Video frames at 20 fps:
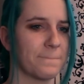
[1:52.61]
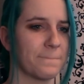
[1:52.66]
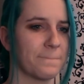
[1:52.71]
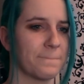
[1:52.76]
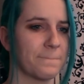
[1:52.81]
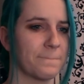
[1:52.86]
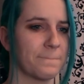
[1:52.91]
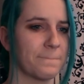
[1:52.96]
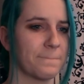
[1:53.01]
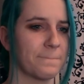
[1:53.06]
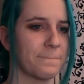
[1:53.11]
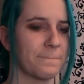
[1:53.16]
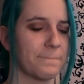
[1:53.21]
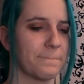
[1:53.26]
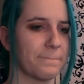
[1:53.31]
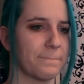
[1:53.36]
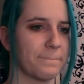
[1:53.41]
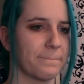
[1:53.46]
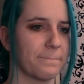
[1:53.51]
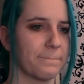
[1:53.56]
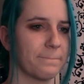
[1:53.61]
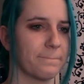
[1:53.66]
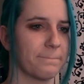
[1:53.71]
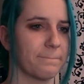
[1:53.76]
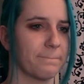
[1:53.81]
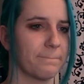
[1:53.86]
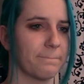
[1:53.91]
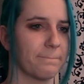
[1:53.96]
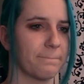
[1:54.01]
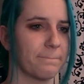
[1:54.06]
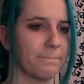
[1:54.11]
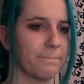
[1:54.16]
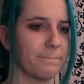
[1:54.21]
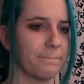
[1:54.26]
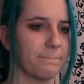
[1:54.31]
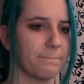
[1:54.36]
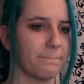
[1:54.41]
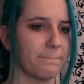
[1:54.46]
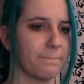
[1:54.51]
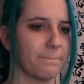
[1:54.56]

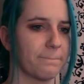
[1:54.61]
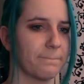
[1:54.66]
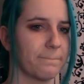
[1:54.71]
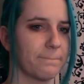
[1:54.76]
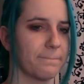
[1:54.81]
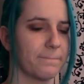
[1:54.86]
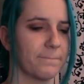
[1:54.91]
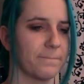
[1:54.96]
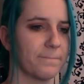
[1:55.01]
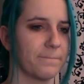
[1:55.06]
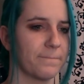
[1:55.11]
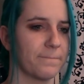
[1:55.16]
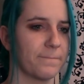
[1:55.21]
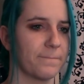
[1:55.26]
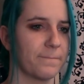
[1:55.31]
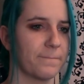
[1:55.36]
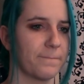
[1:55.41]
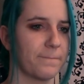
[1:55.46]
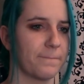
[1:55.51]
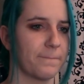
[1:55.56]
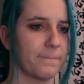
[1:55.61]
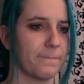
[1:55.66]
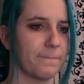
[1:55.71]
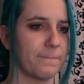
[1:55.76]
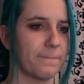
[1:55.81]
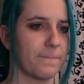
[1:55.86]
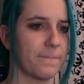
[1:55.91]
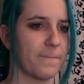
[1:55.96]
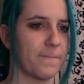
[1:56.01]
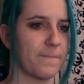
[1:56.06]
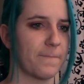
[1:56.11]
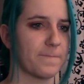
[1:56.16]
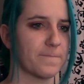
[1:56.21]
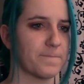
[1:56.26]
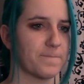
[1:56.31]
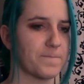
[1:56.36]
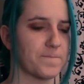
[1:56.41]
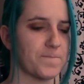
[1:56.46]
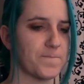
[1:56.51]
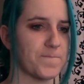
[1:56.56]

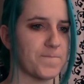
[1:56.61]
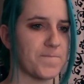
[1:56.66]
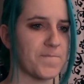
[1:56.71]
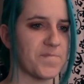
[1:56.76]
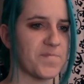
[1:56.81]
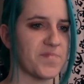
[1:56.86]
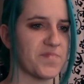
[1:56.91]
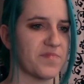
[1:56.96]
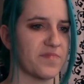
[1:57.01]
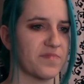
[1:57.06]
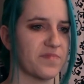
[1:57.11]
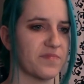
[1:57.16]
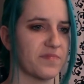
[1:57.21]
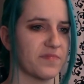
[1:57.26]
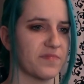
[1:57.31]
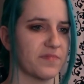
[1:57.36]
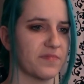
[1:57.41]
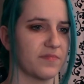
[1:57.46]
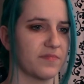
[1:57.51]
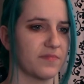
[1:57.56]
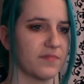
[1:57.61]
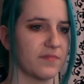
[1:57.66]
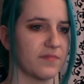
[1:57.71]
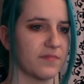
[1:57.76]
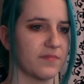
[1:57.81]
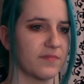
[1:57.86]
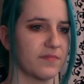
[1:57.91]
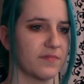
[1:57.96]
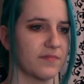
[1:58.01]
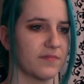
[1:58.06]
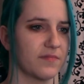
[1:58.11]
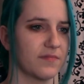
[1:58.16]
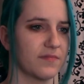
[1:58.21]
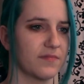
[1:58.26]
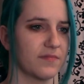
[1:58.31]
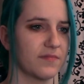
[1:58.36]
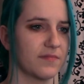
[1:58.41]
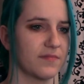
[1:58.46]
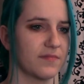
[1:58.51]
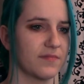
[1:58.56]

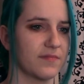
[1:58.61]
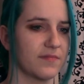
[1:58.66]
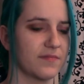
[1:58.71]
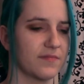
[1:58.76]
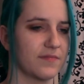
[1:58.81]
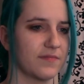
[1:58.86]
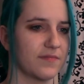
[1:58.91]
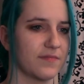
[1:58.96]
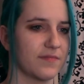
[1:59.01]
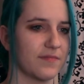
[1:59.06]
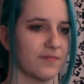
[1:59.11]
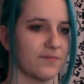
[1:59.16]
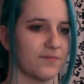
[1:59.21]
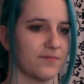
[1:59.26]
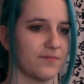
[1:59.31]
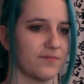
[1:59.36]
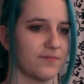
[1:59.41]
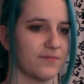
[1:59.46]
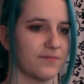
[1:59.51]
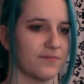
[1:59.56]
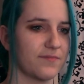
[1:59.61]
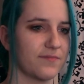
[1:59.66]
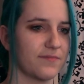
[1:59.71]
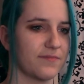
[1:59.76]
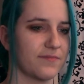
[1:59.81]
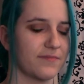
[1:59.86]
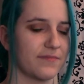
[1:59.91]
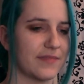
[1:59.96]
[no speech]